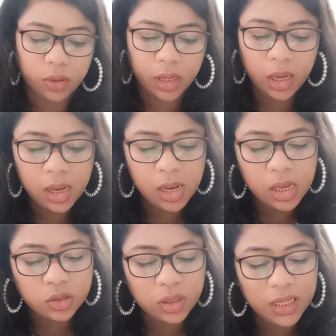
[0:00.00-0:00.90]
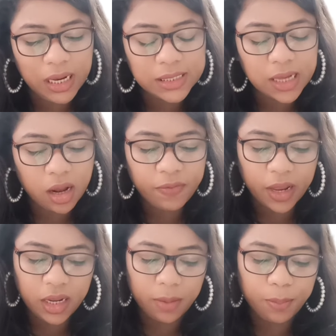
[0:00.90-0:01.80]
Okay, so these are
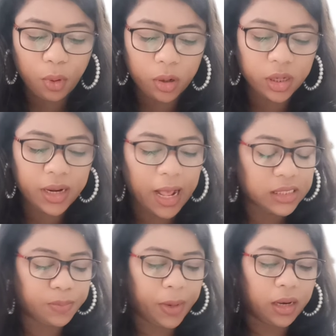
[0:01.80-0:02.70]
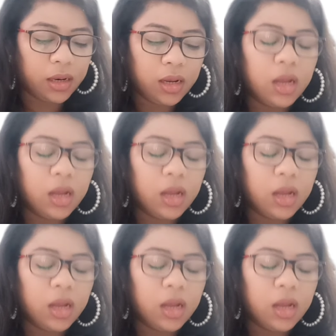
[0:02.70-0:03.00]
very important aspects.